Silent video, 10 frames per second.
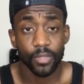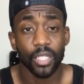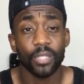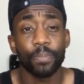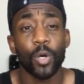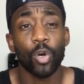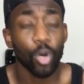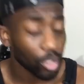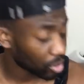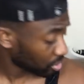It's
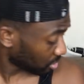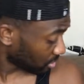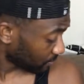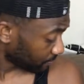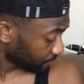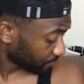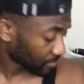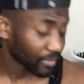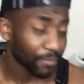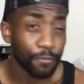because
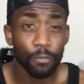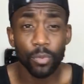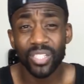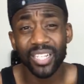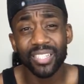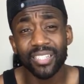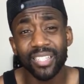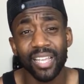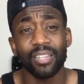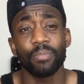football's
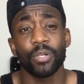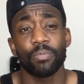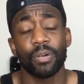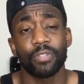entertainment, bro.